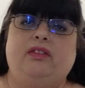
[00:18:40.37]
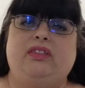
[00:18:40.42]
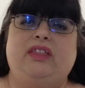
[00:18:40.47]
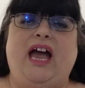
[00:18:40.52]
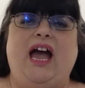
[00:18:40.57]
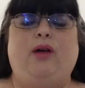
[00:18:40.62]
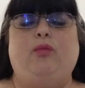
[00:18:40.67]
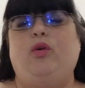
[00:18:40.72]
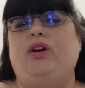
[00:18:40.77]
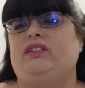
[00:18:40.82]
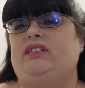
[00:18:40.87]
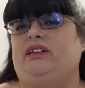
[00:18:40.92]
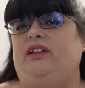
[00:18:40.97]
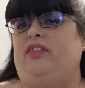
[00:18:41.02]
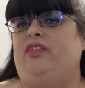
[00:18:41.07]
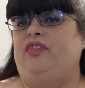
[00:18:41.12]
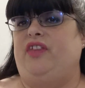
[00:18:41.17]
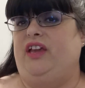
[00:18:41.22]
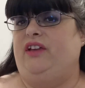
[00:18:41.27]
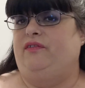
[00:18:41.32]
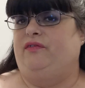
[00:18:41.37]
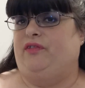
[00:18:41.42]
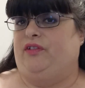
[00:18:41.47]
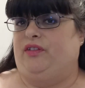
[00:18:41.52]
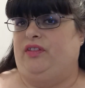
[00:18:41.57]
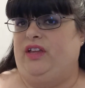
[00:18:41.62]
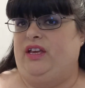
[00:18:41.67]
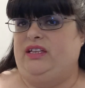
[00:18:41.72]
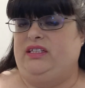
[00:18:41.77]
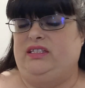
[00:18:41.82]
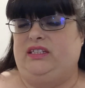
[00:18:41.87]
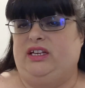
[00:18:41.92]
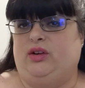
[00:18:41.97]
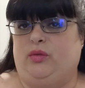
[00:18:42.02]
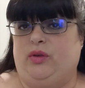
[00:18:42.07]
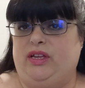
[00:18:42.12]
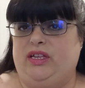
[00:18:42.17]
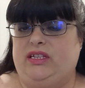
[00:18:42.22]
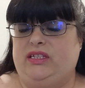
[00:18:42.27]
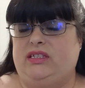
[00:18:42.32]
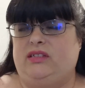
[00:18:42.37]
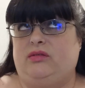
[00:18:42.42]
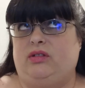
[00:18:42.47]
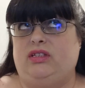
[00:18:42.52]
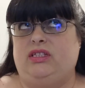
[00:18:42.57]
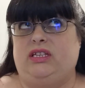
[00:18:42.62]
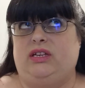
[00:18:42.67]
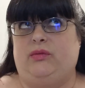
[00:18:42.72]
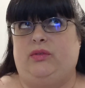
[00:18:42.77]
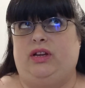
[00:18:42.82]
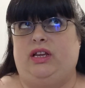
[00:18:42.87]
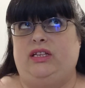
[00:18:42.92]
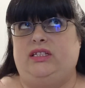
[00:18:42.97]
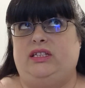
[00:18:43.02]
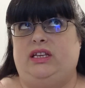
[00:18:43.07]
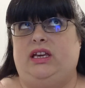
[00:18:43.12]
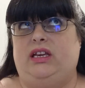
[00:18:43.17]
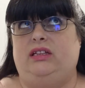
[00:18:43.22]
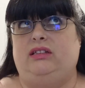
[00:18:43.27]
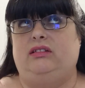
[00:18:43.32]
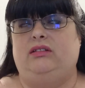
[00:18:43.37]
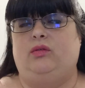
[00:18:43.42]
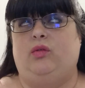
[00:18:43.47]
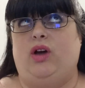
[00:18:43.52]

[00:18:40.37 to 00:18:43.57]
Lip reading: That wasn't a thing for this. There was, let's see, what I say.